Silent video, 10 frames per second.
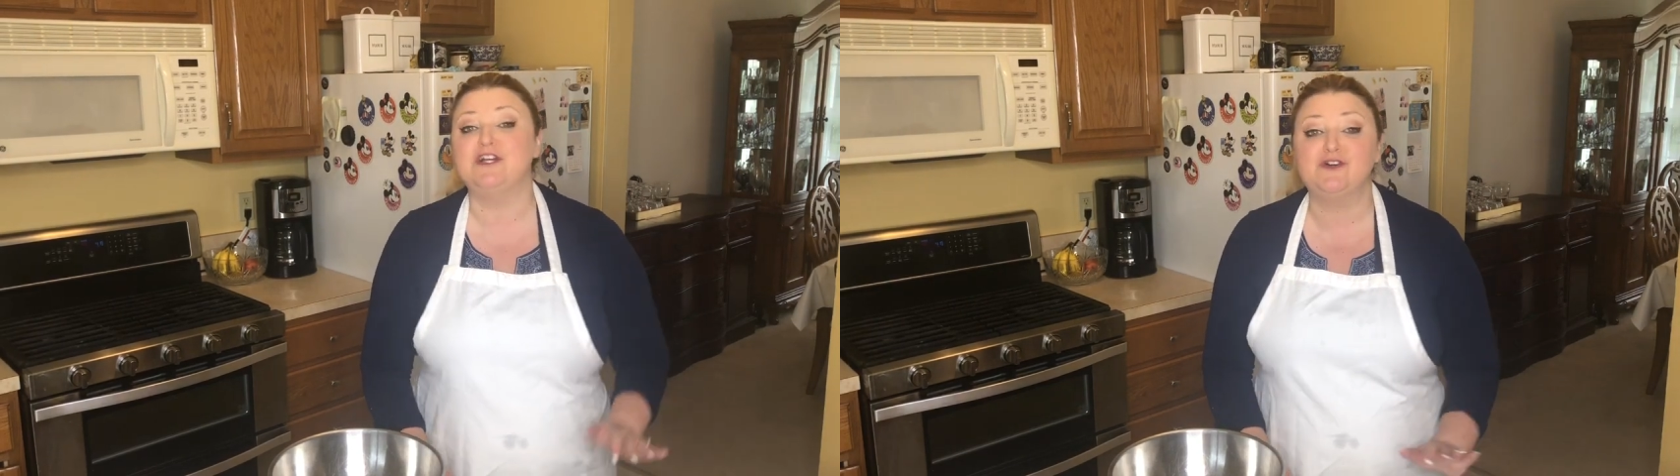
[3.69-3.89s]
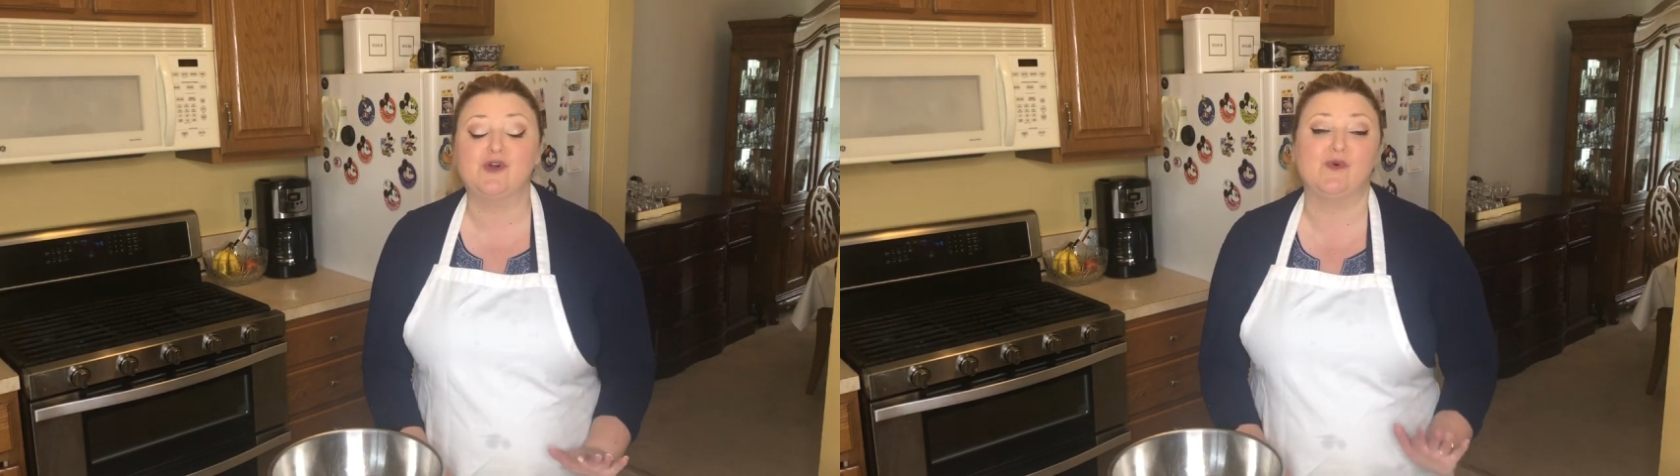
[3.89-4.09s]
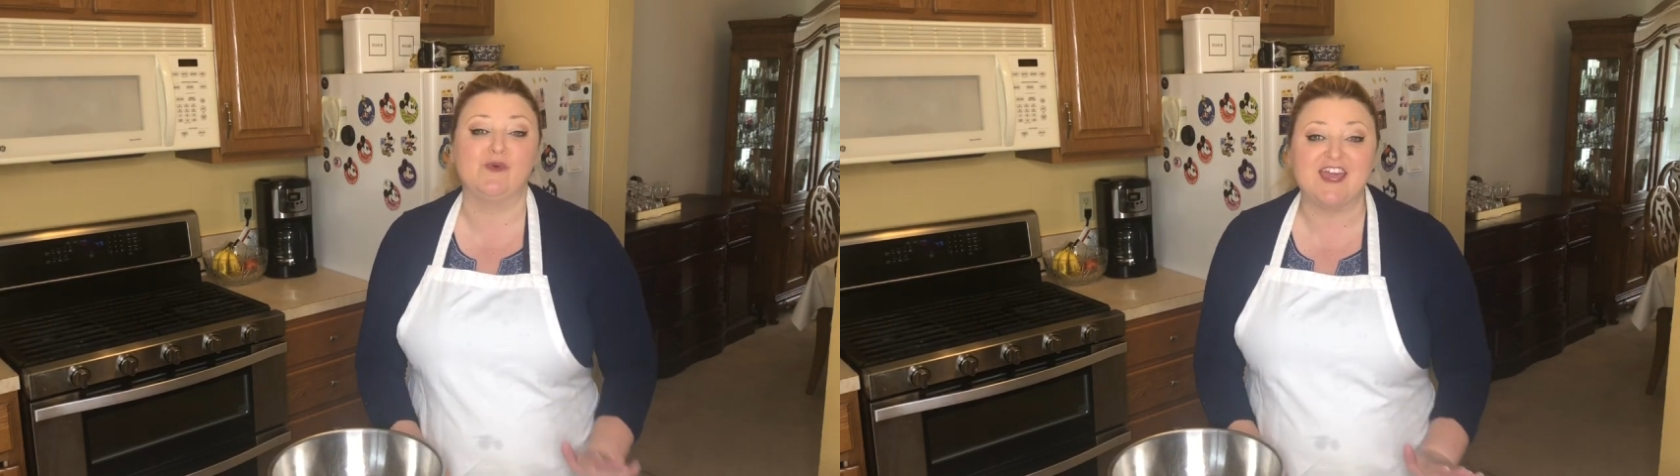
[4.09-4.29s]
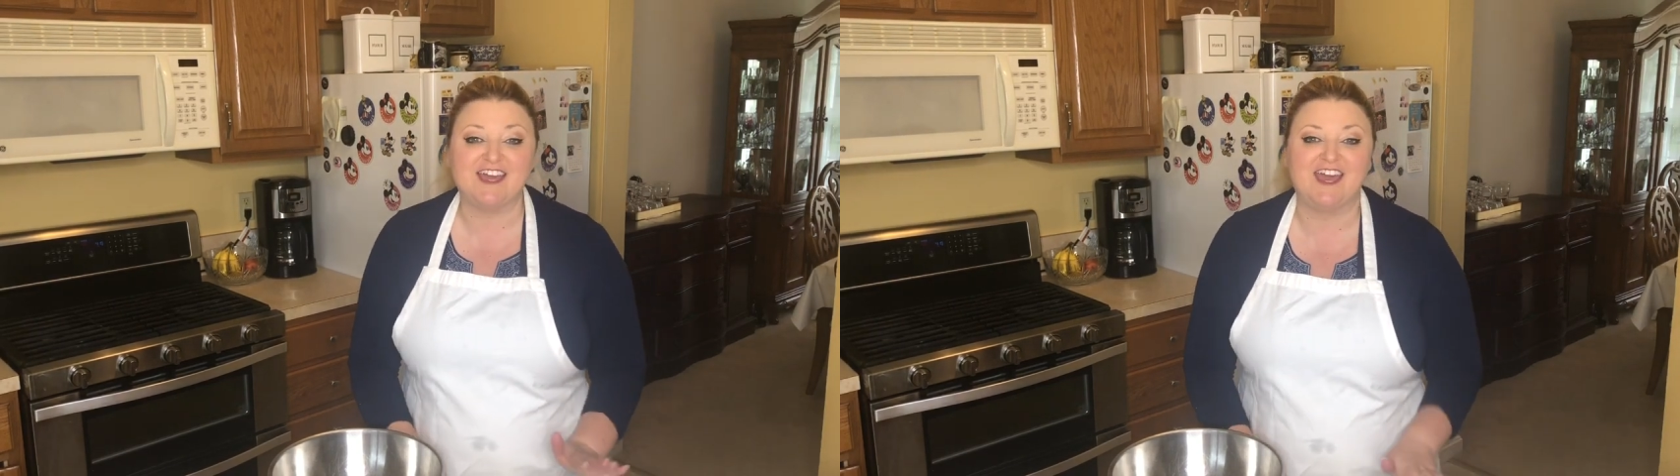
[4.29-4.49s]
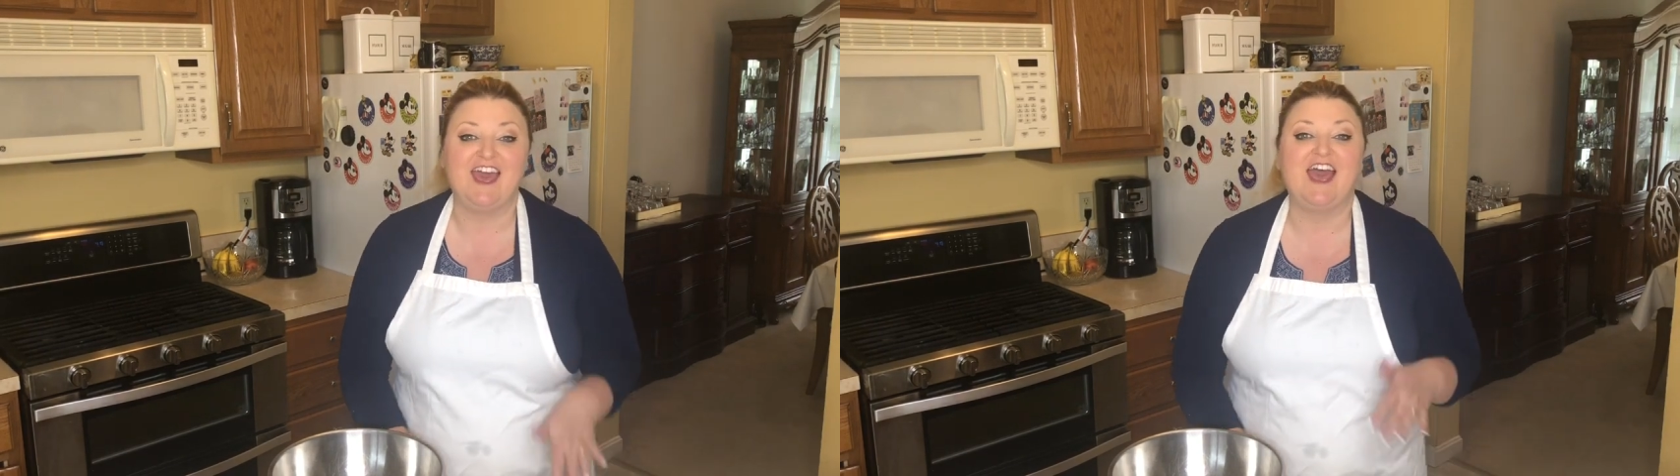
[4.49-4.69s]
real
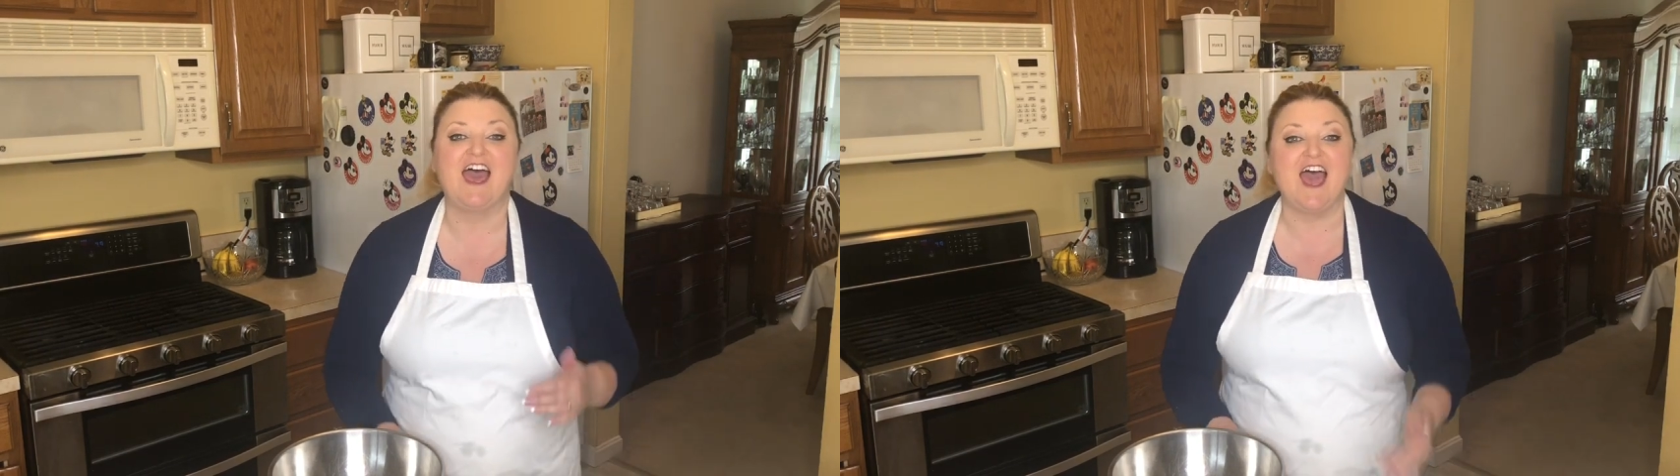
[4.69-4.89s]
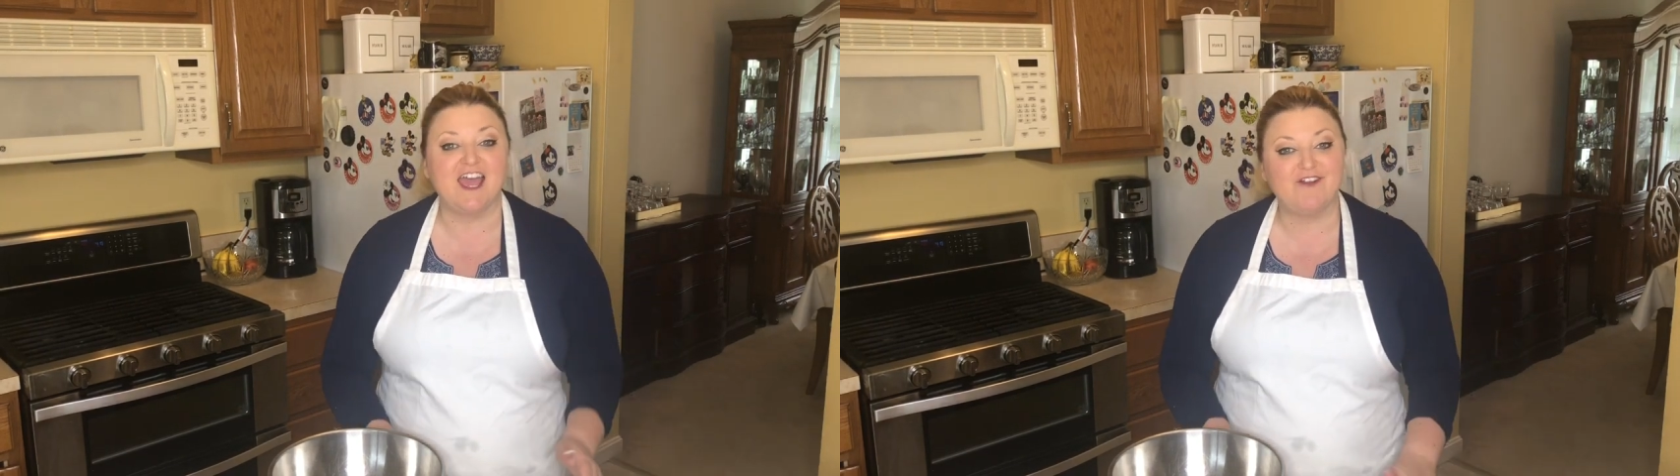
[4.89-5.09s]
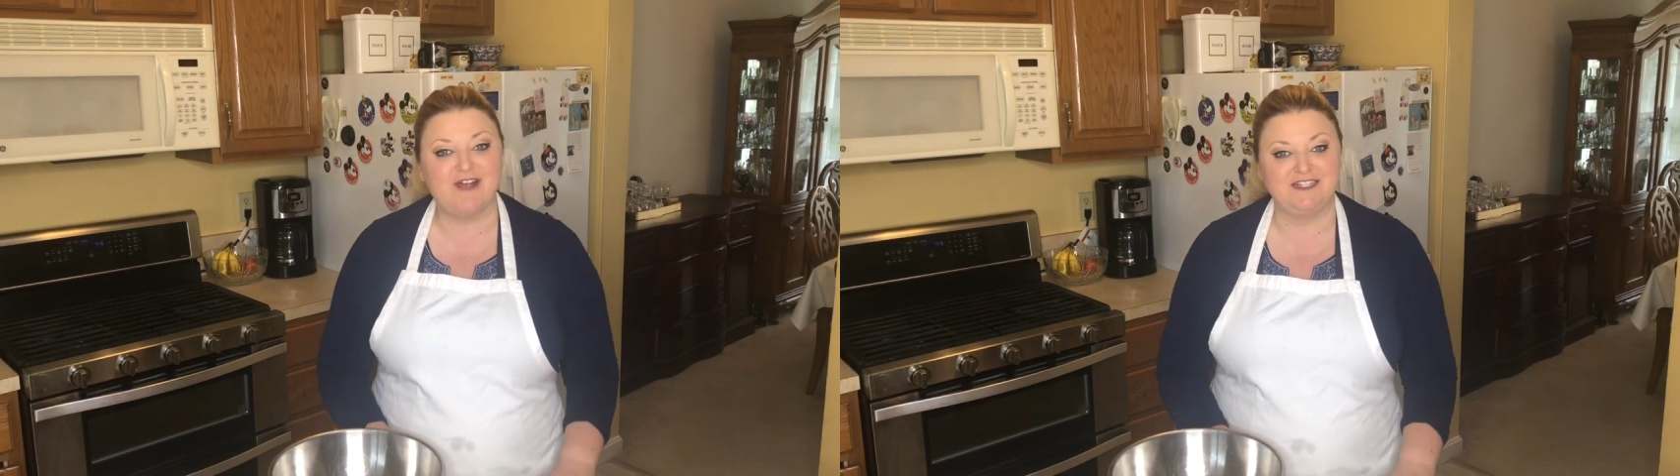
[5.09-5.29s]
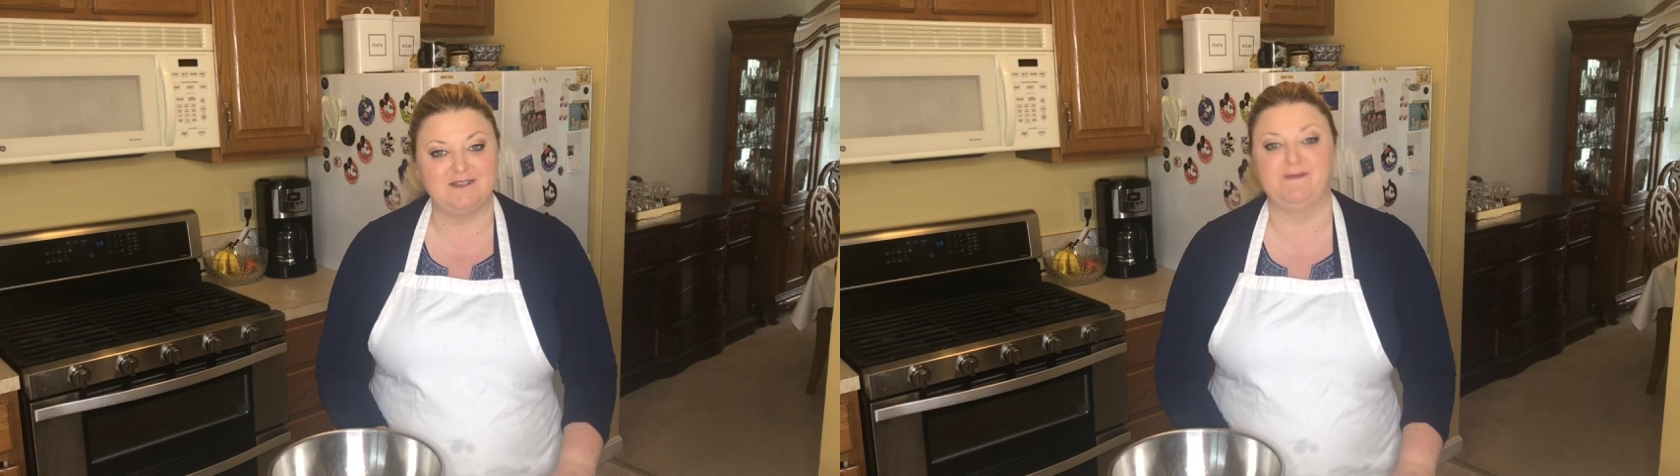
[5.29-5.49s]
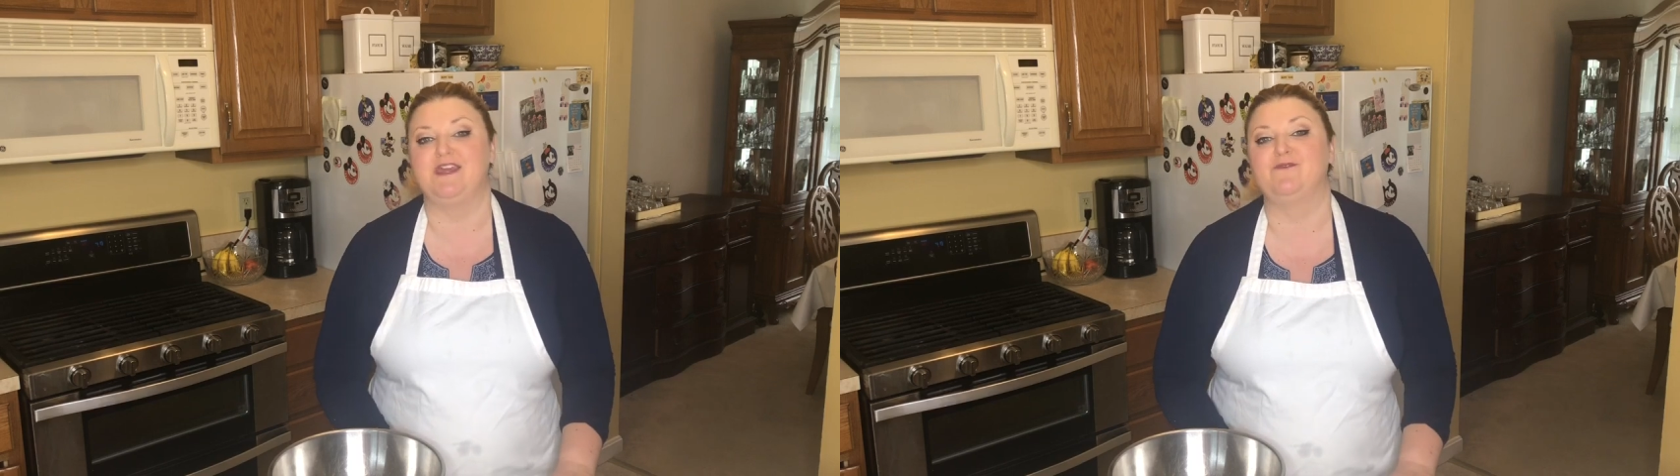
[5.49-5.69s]
quick egg
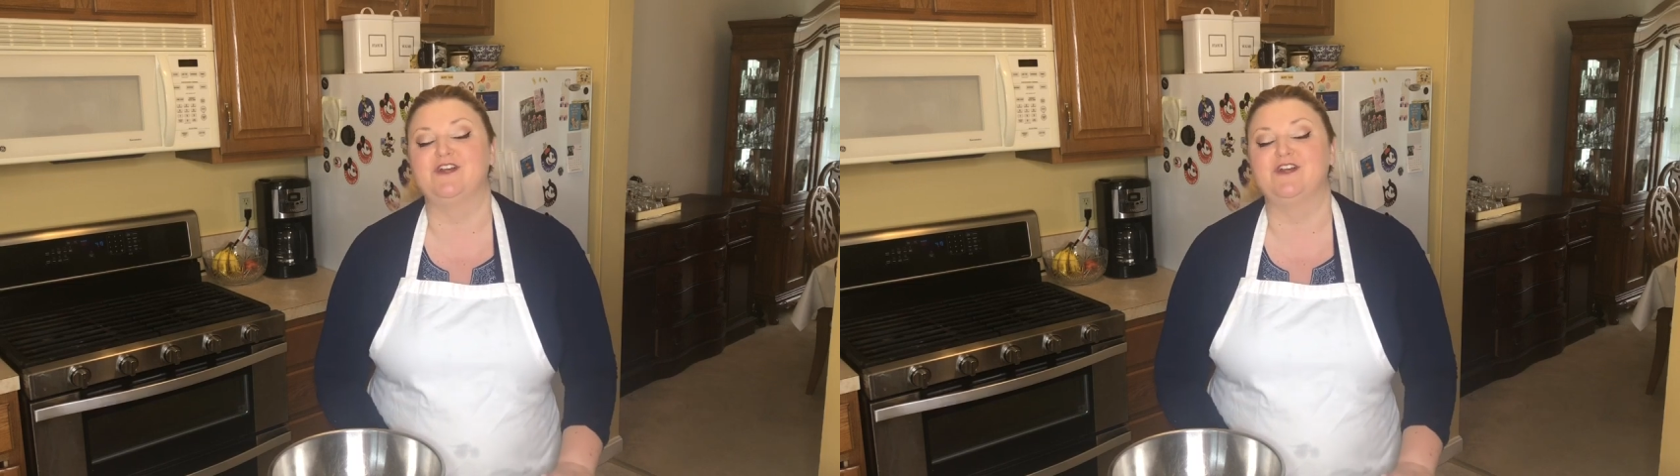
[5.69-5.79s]
recipe.